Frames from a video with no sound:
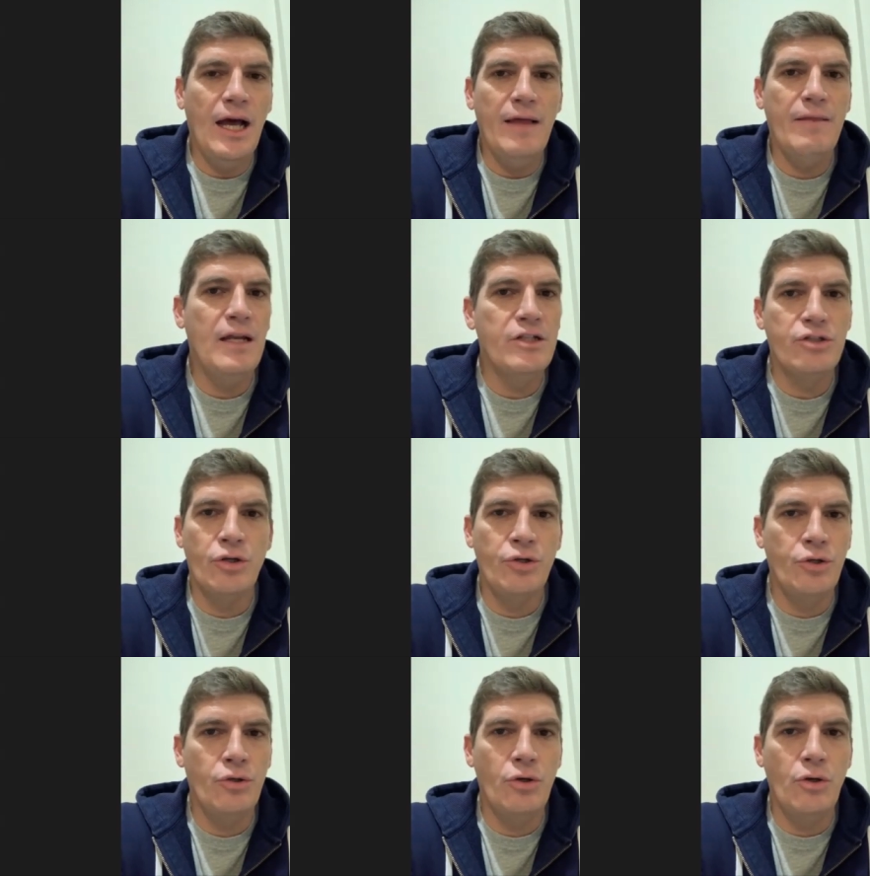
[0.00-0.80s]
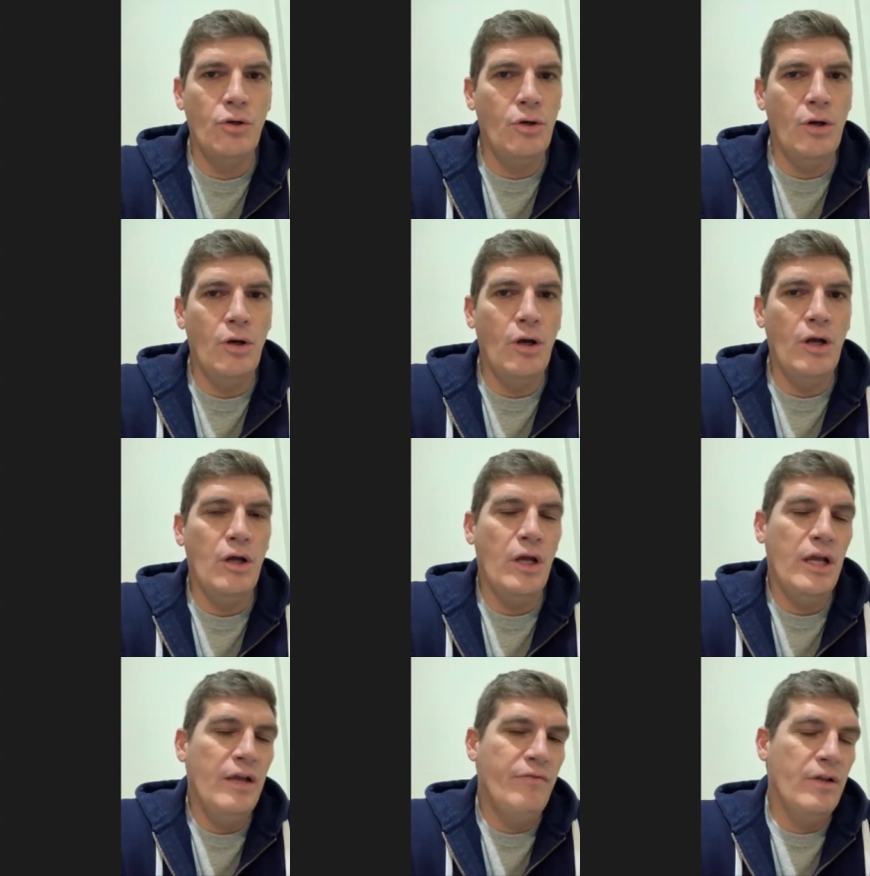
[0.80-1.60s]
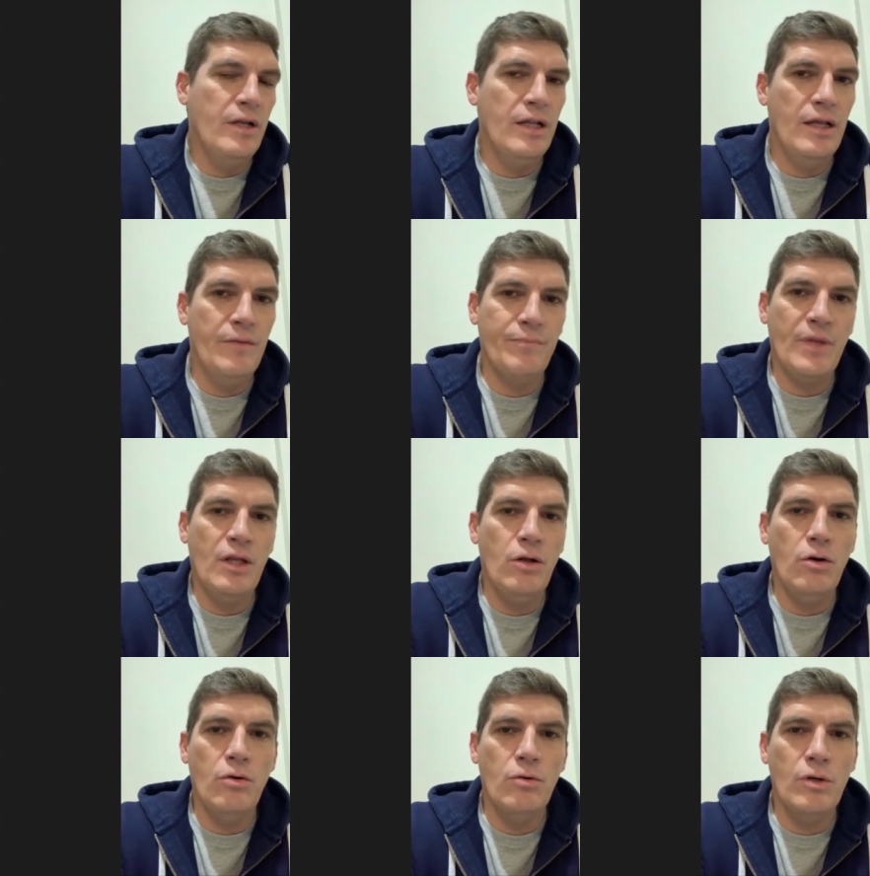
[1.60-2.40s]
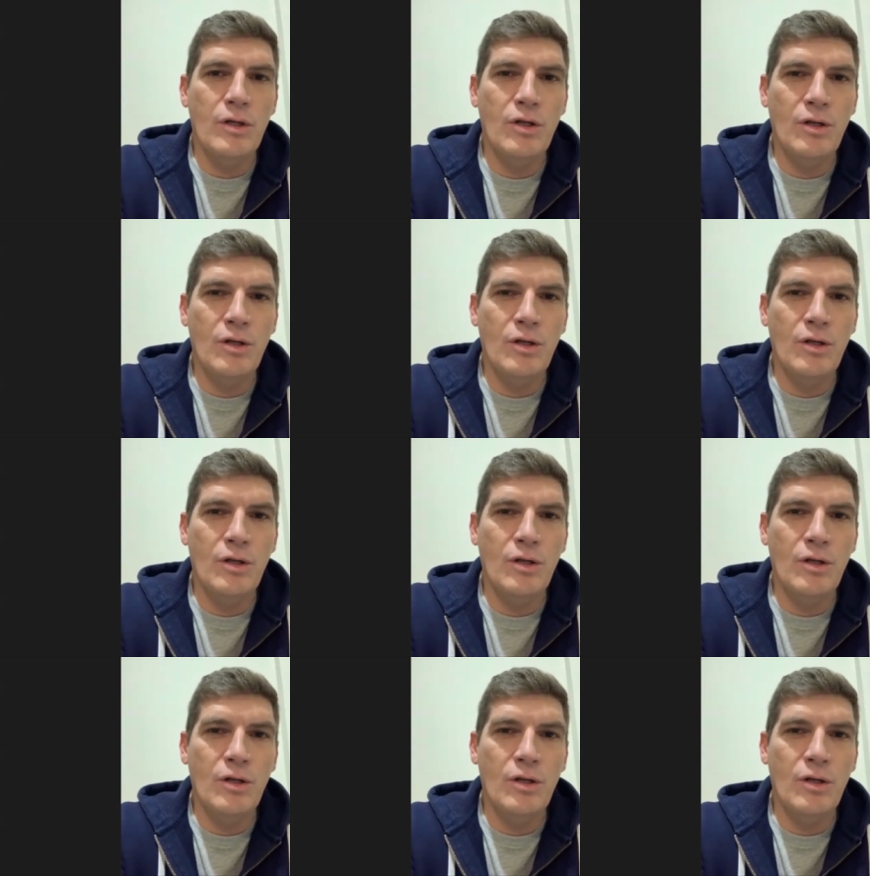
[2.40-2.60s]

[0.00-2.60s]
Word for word: athletes or no, uh, even, you know,